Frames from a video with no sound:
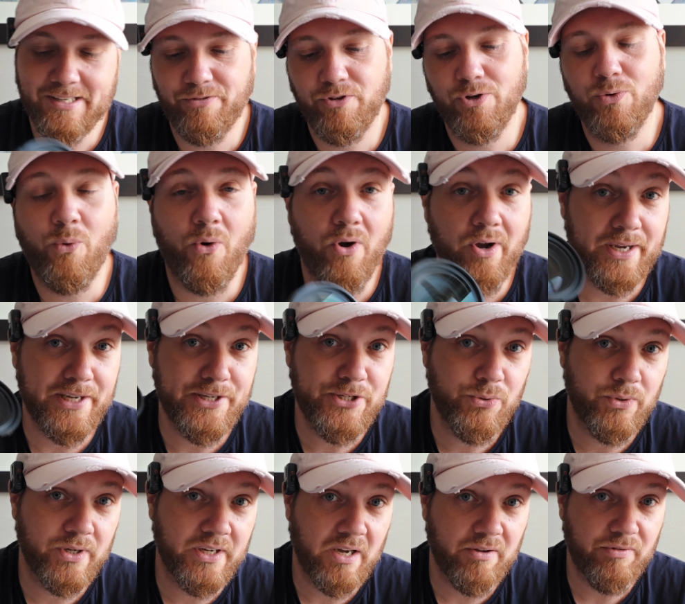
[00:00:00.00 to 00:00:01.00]
If you walk
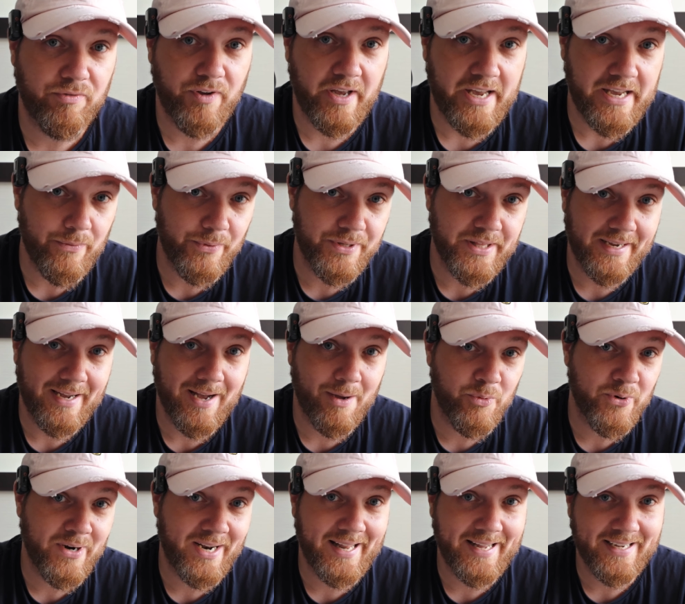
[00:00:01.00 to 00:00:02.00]
into a cafe with a
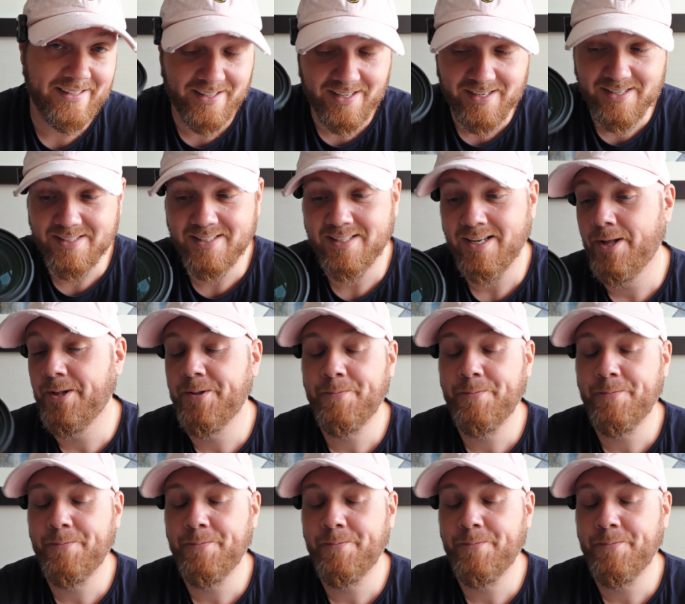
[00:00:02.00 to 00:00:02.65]
camera like this,